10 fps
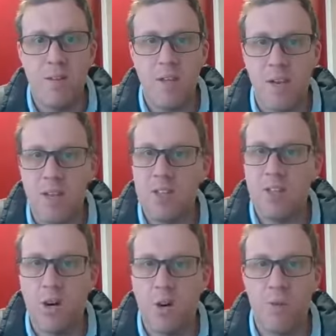that his
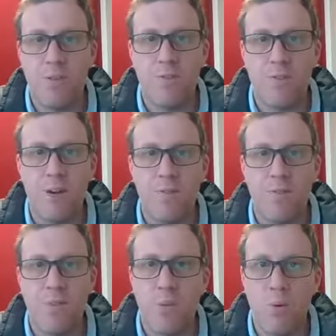goal is freedom
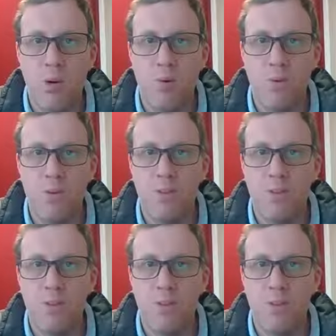for the world,